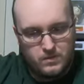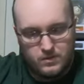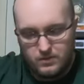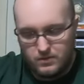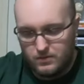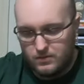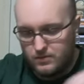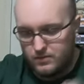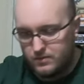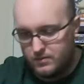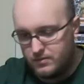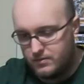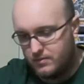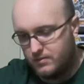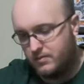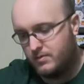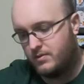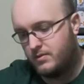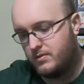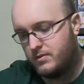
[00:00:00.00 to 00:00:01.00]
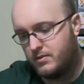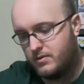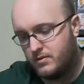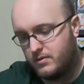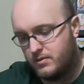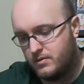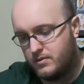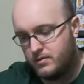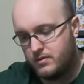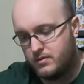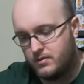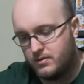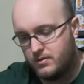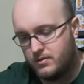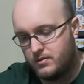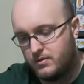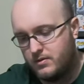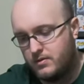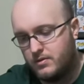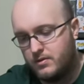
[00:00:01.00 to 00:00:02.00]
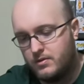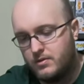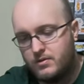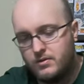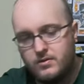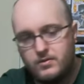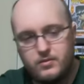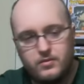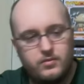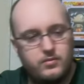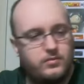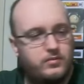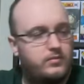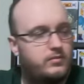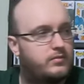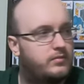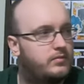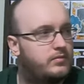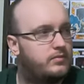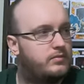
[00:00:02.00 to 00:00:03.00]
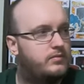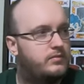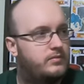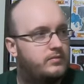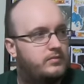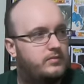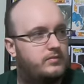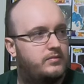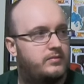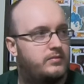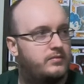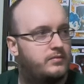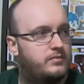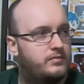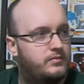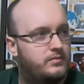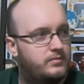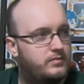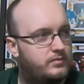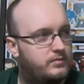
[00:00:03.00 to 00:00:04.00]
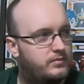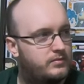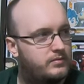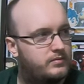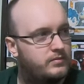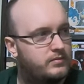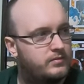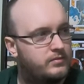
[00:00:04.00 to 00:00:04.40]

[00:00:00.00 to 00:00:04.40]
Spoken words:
The person shown says nothing.